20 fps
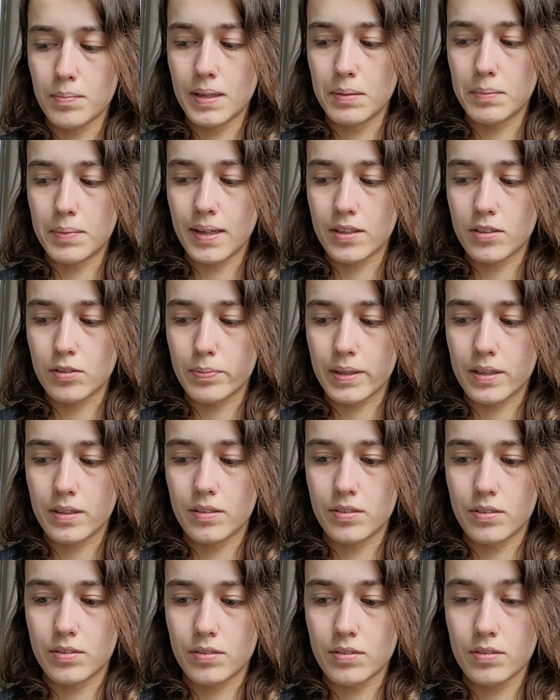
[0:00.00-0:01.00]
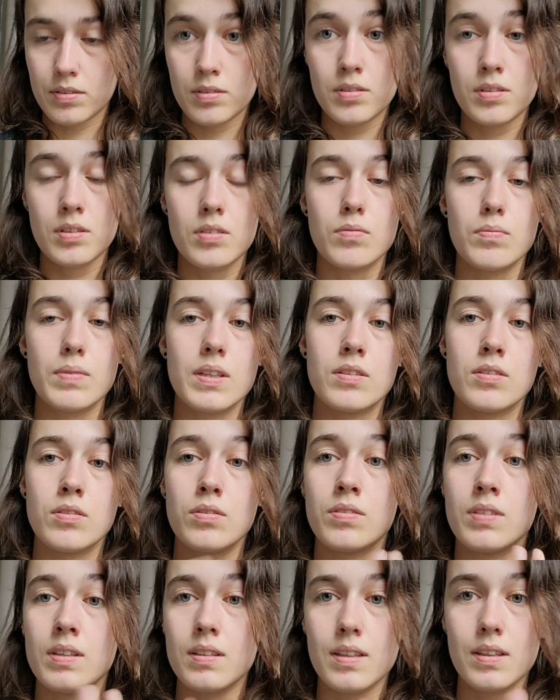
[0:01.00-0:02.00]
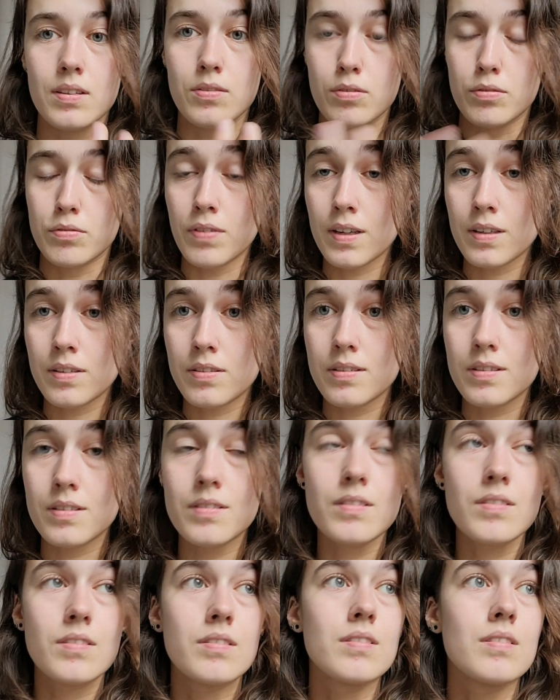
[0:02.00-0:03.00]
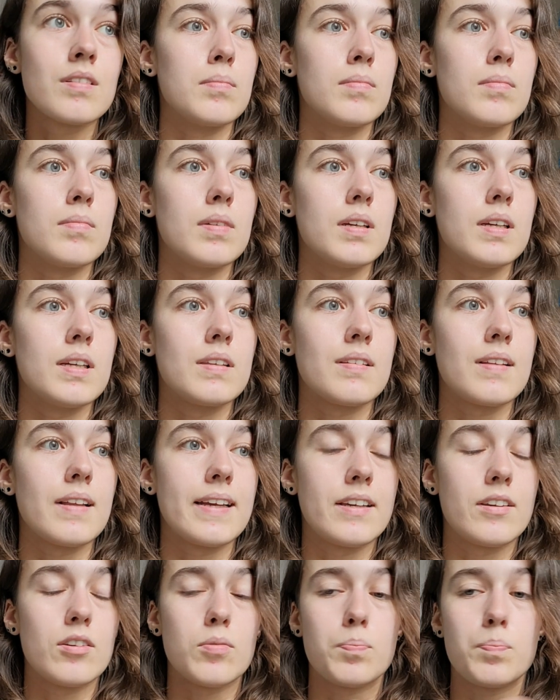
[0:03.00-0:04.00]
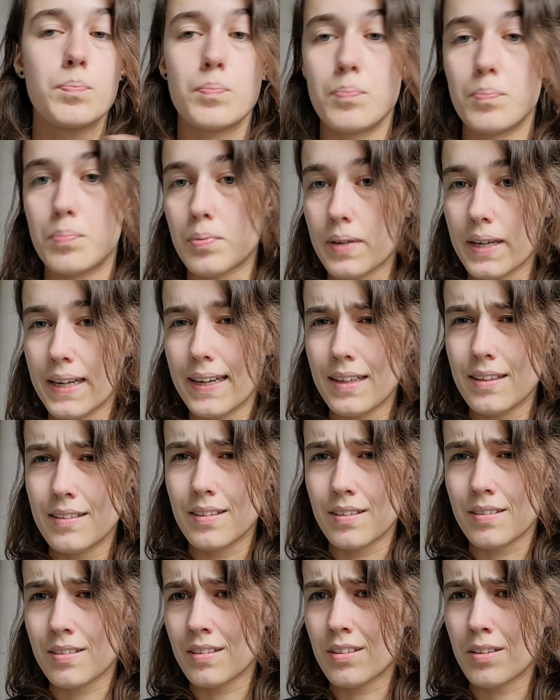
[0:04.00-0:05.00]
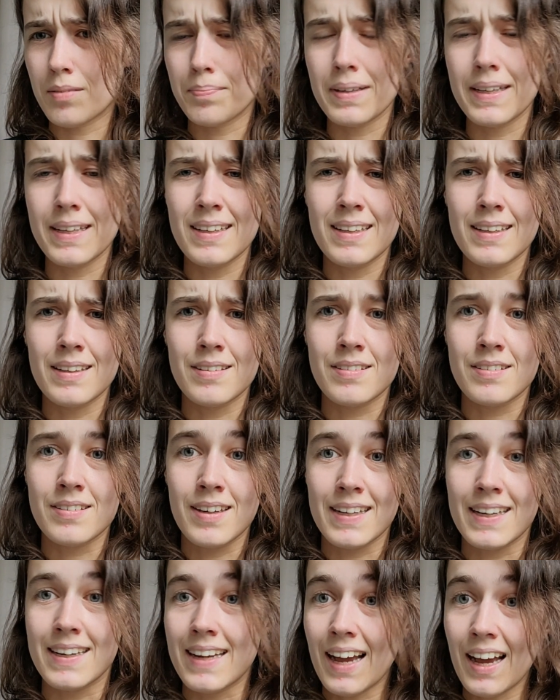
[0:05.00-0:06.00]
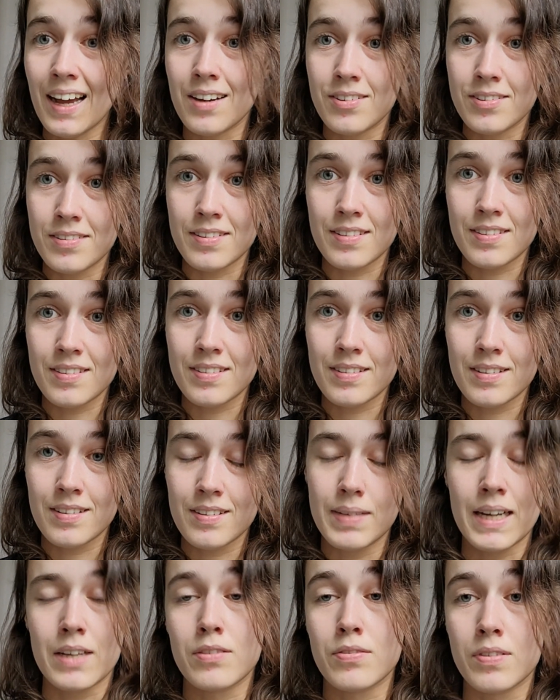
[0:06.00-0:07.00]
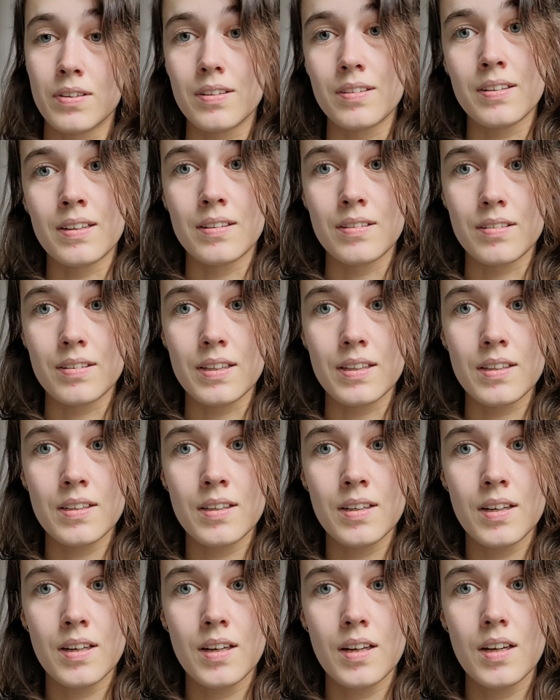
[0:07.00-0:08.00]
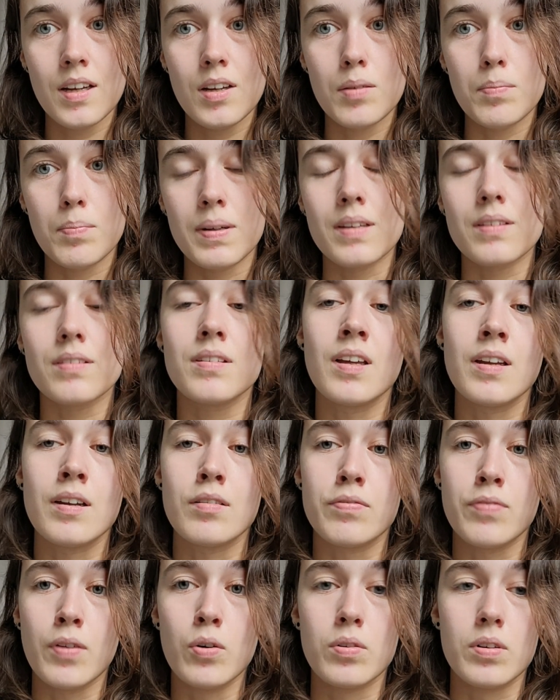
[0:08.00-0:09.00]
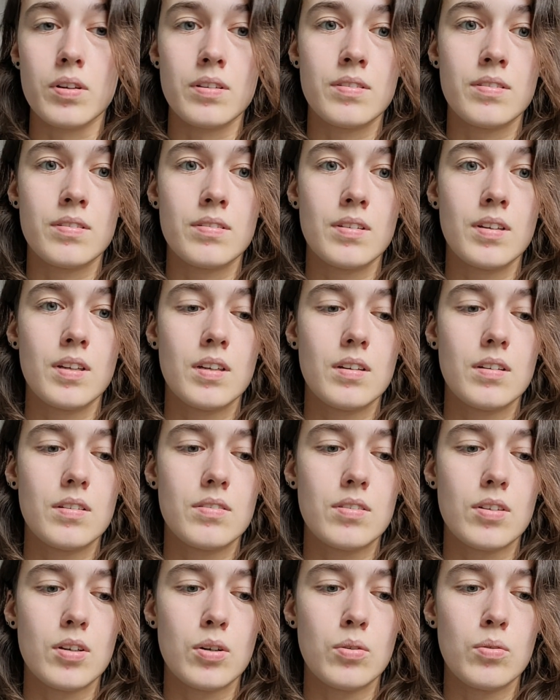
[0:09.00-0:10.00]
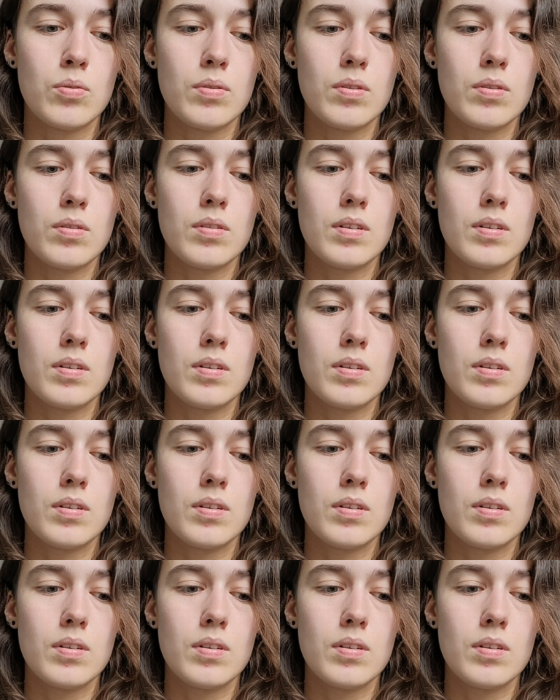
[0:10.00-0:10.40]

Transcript: in my experience with using these two functions. It's like your brain doesn't completely shut it out, extroverted sensing, but it's not in focus. So